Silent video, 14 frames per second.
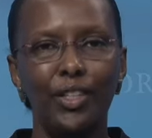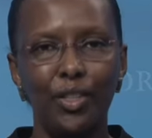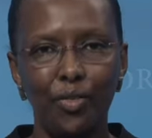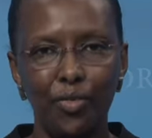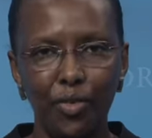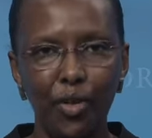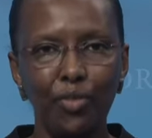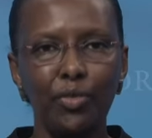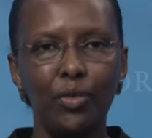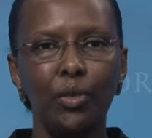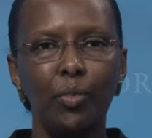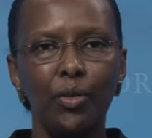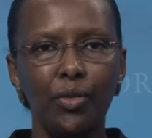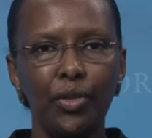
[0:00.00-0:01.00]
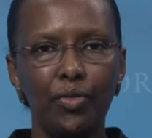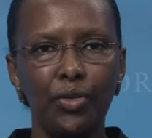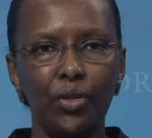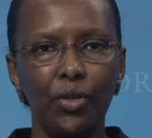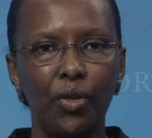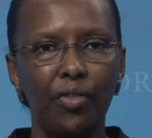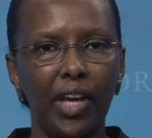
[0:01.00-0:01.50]
The fourth global
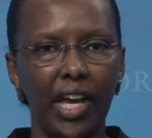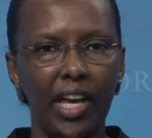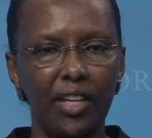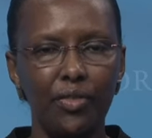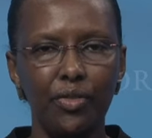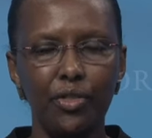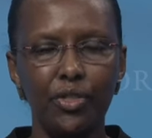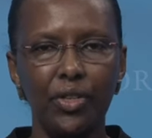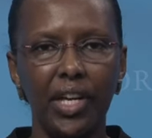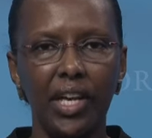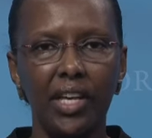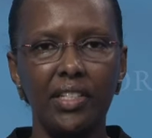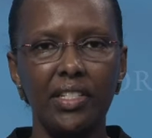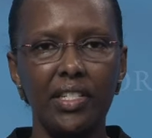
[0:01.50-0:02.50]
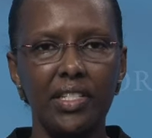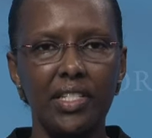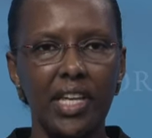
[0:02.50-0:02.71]
review of Aid for Trade